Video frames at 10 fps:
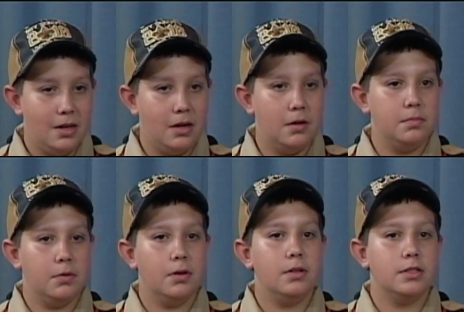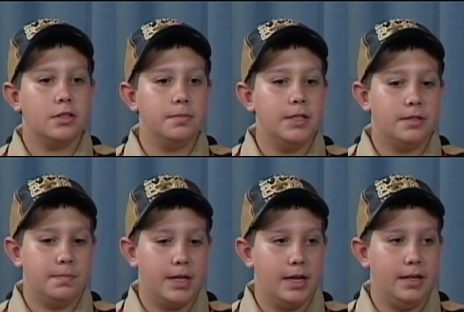Well, it's going to be
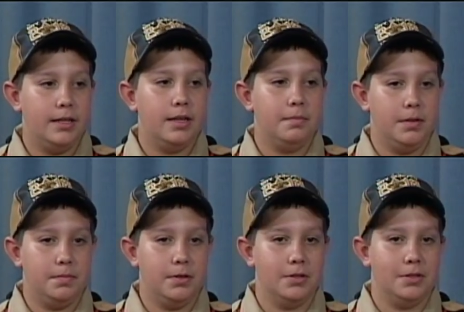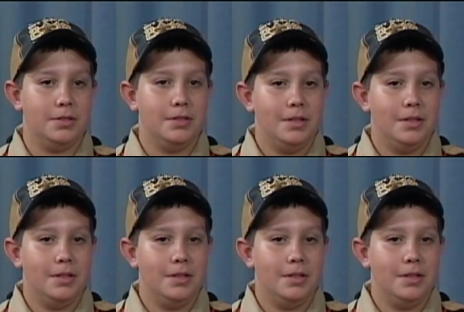spaghetti and meatballs.